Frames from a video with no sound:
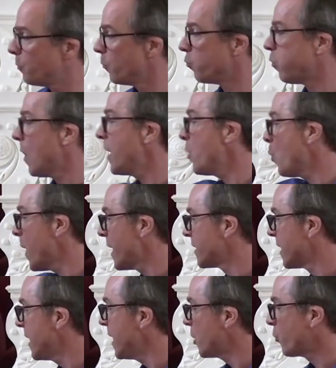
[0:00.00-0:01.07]

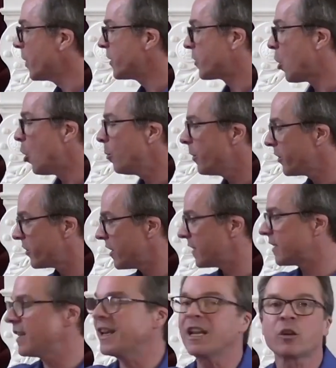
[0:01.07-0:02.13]
runaways and increased
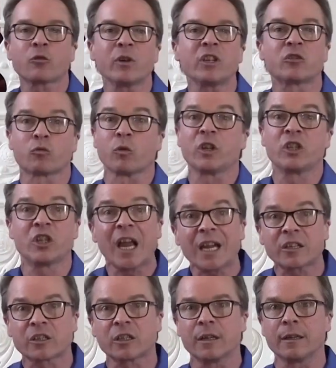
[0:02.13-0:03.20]
homelessness and increased
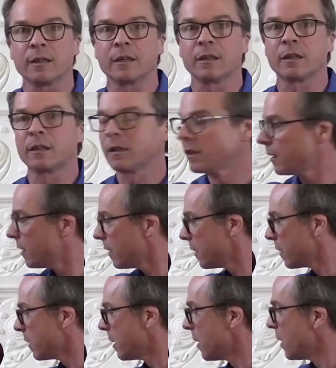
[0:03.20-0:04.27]
rejection,
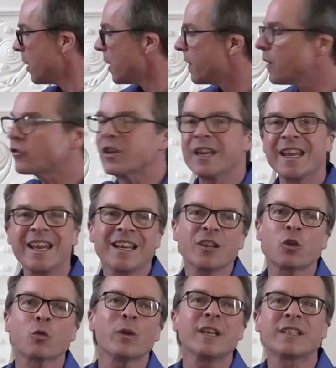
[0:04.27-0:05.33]
there's an
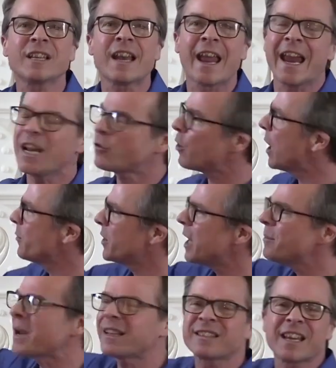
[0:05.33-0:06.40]
increase in hate crimes. And
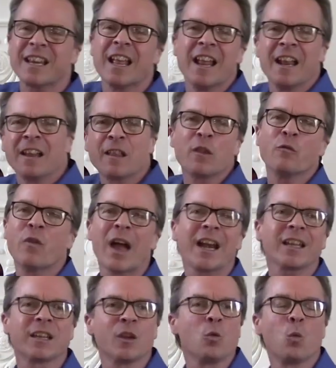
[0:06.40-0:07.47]
I'm not saying that the
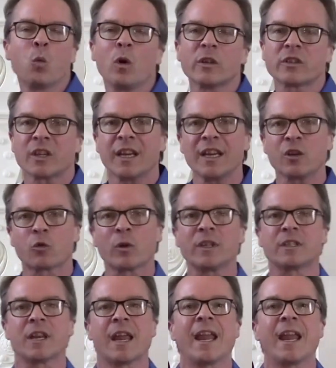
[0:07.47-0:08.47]
Vatican wants increase in